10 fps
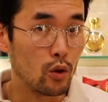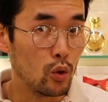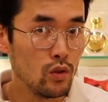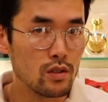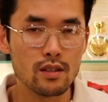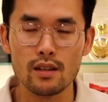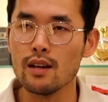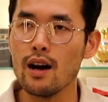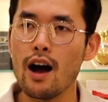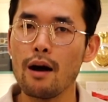ouds.
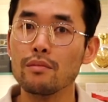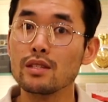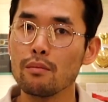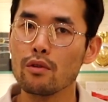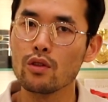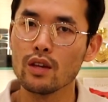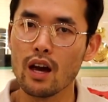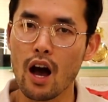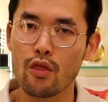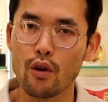Some of the
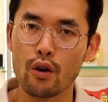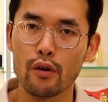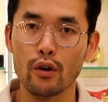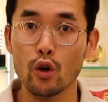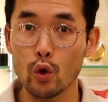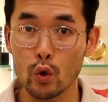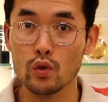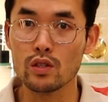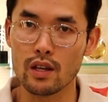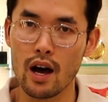other Oud
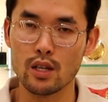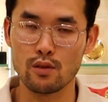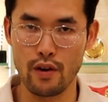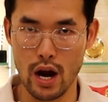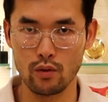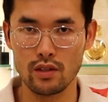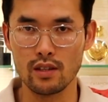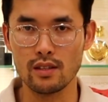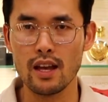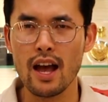Stars
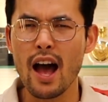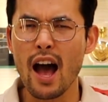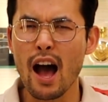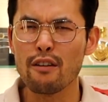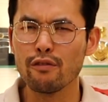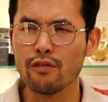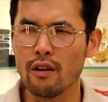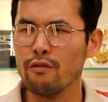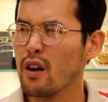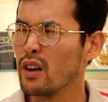fragrances have a
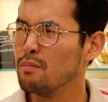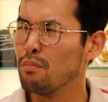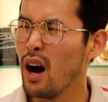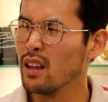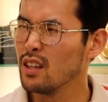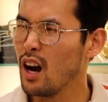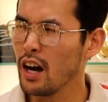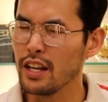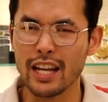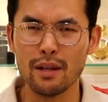very
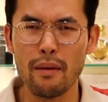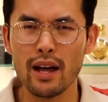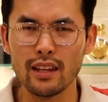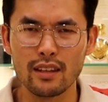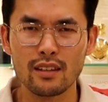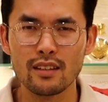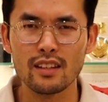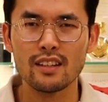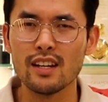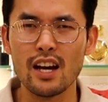barnyard animalic
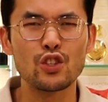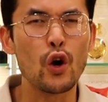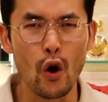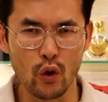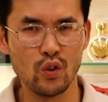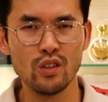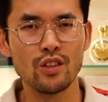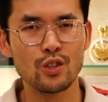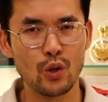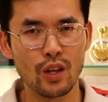tone
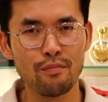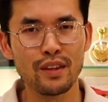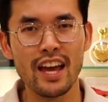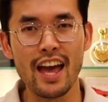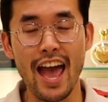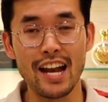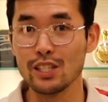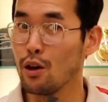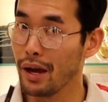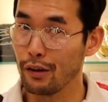to them, and it's
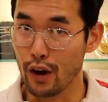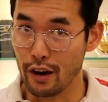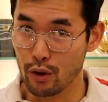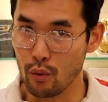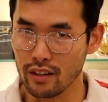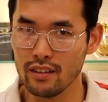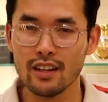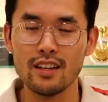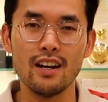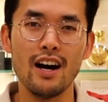not made for everyone.
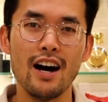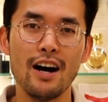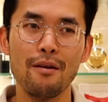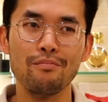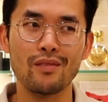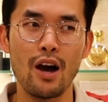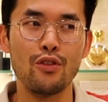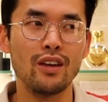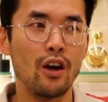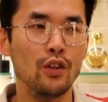I
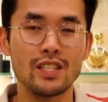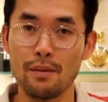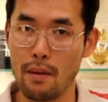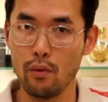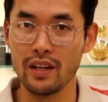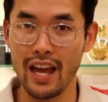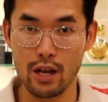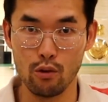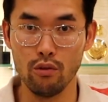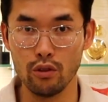think only some people can
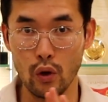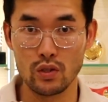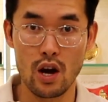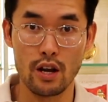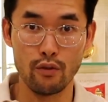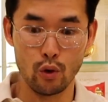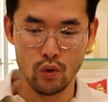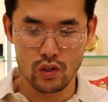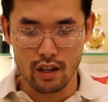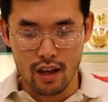handle those kind of ouds.